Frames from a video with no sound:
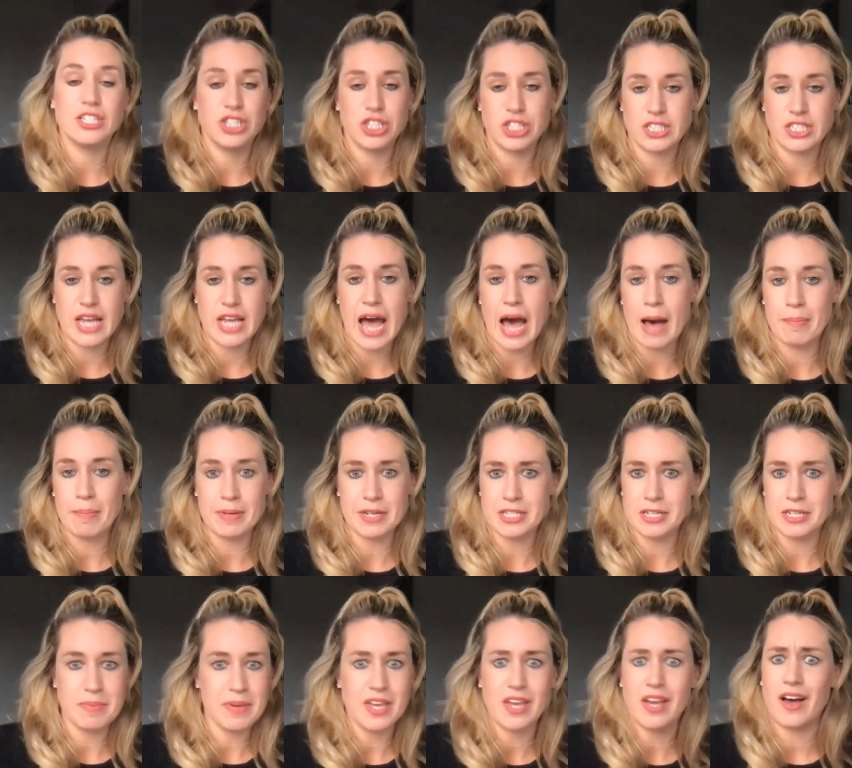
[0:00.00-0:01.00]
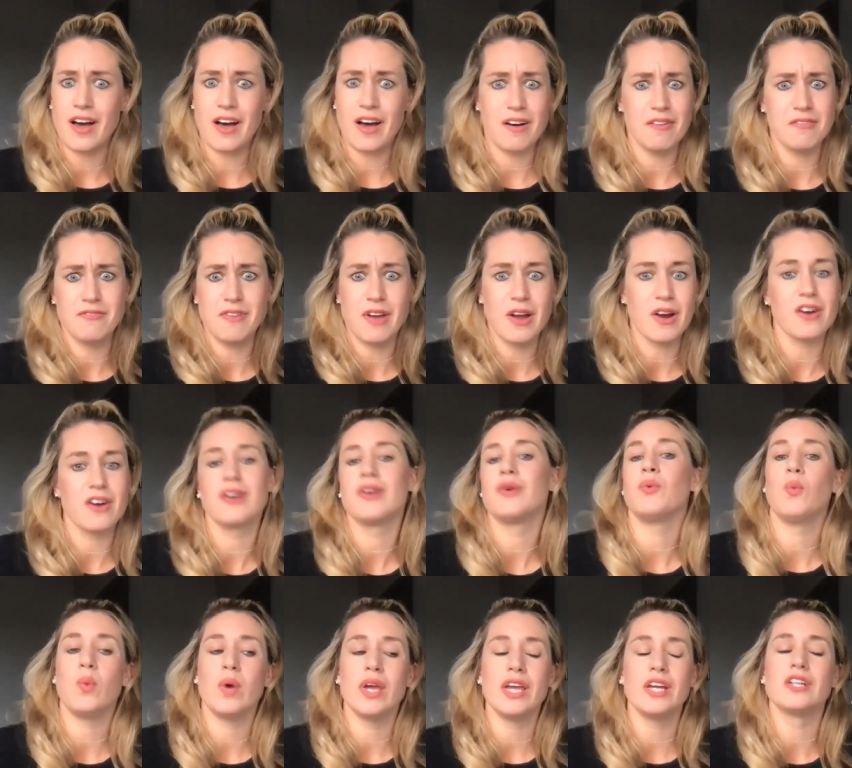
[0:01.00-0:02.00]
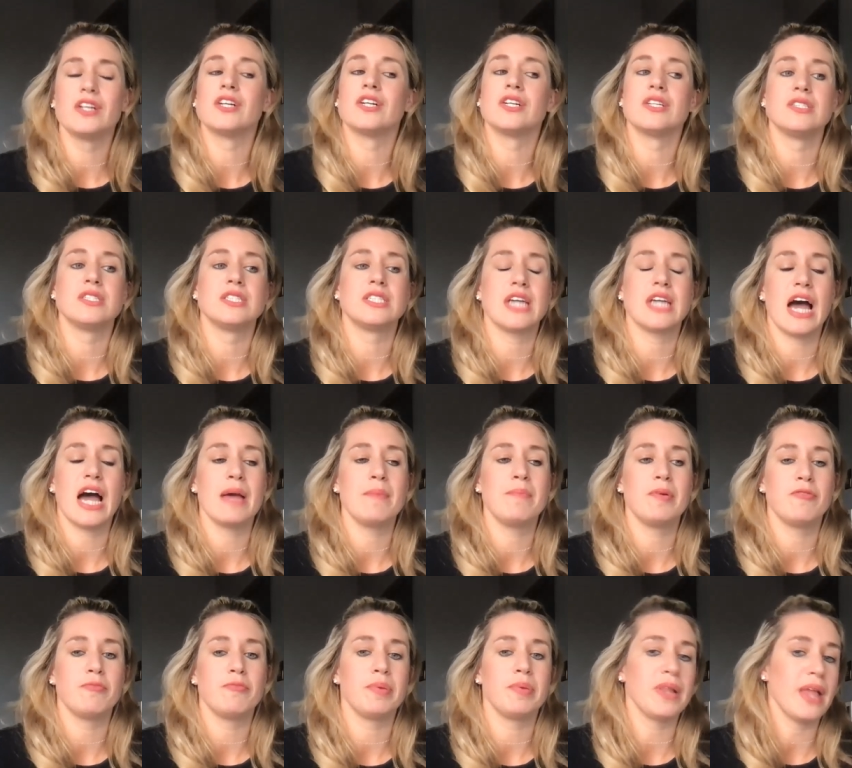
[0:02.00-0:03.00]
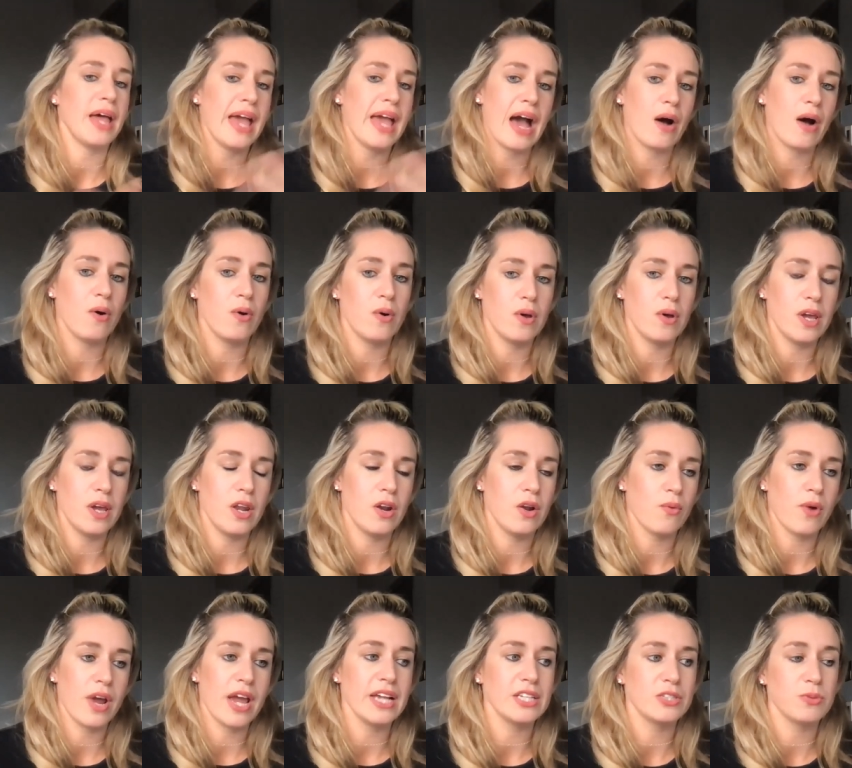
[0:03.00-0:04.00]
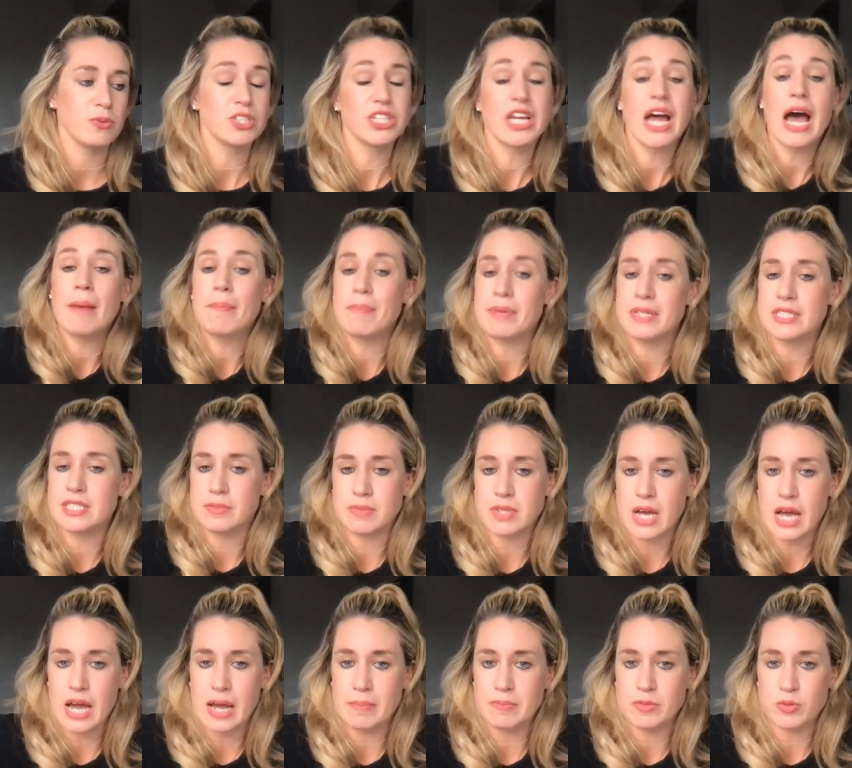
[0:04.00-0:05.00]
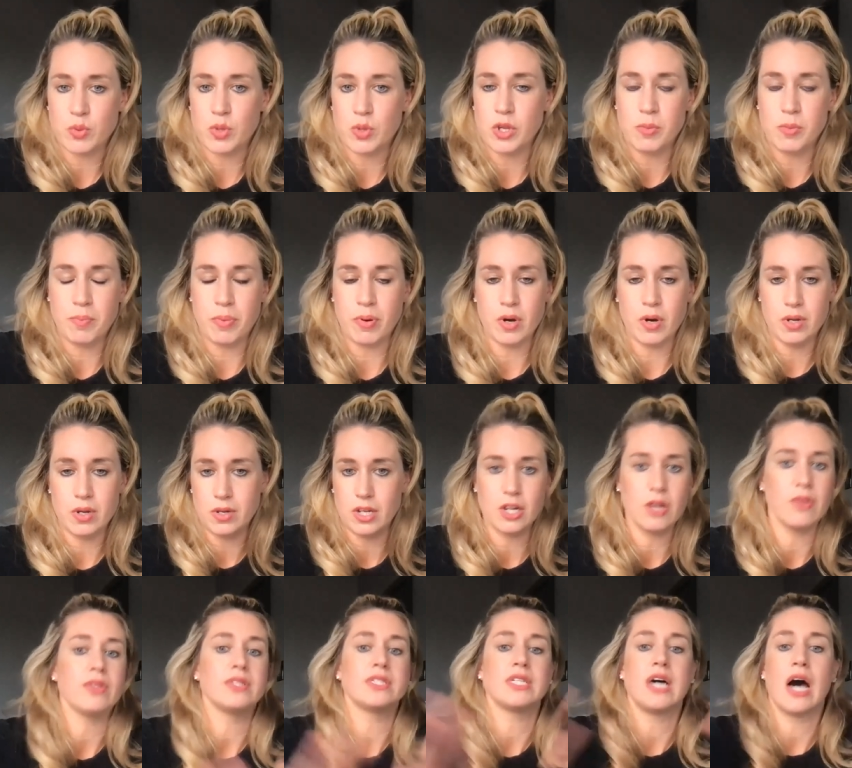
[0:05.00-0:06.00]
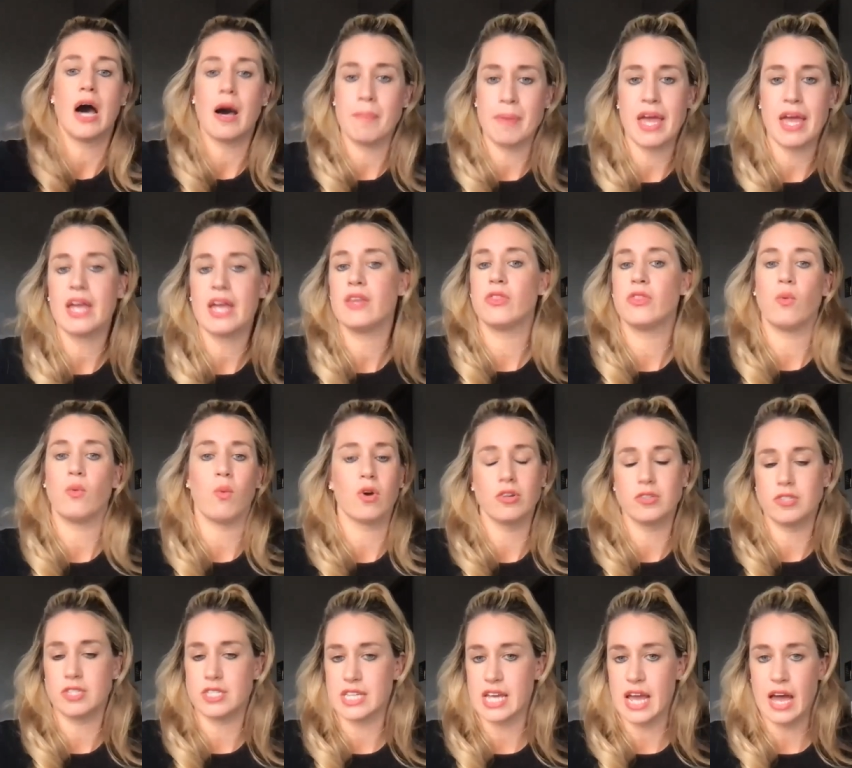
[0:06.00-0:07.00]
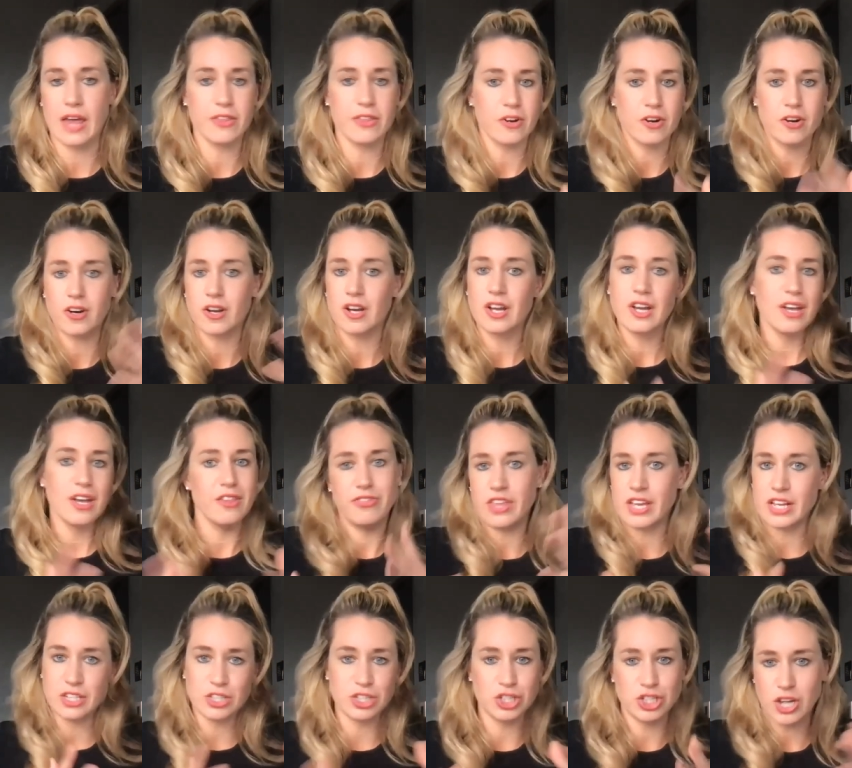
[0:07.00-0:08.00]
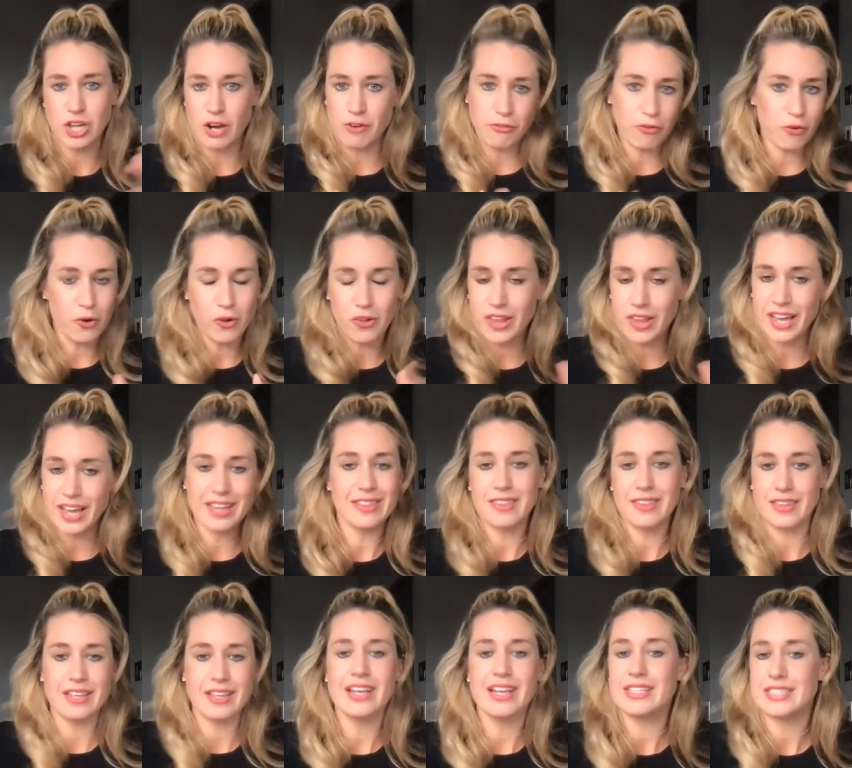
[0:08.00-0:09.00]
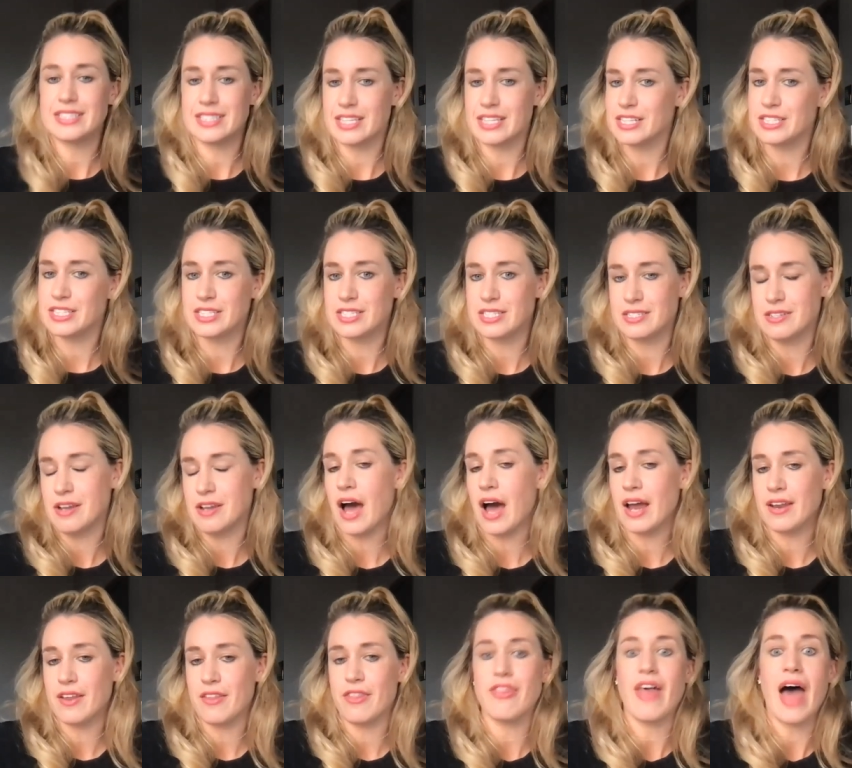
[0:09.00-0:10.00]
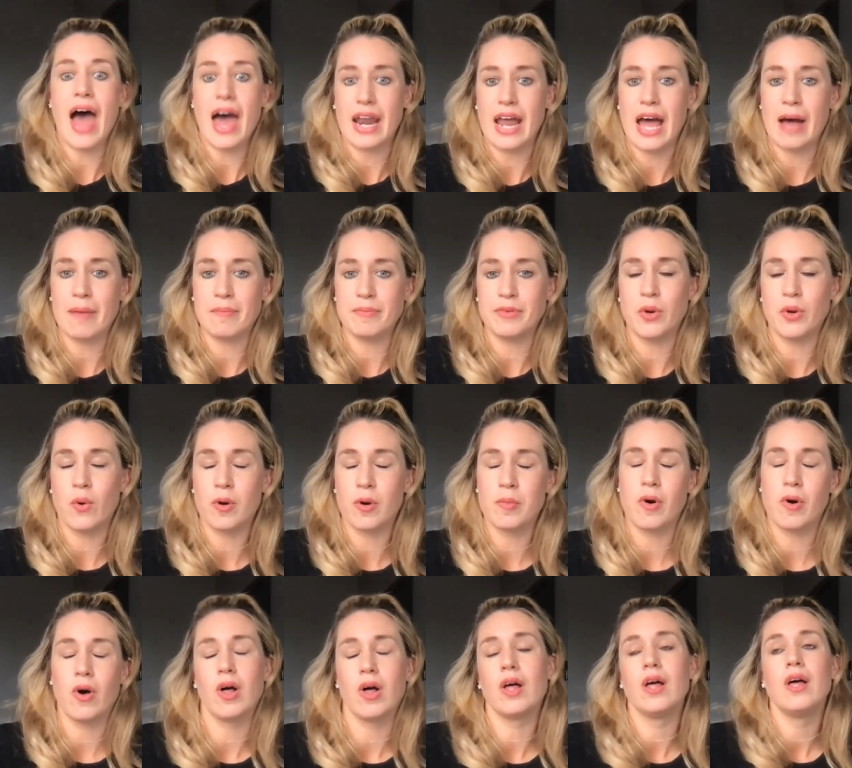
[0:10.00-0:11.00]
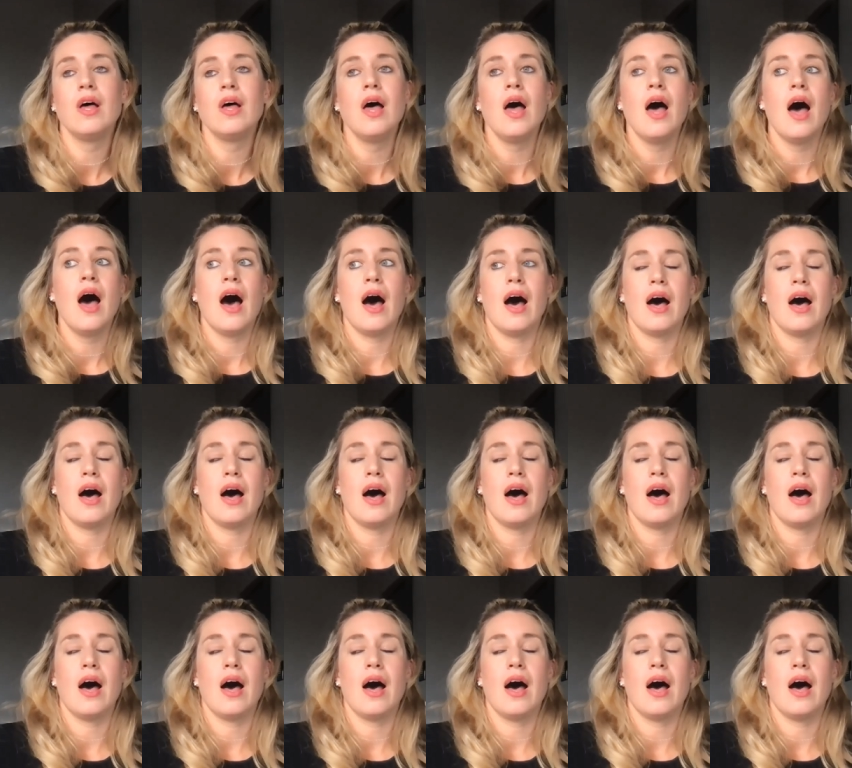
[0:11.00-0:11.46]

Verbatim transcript: and it just happened to be a, a very weird type of play out in a race, which happens sometimes when you put you know the top eight in the world together. Things shuffle like it's it's not that abnormal.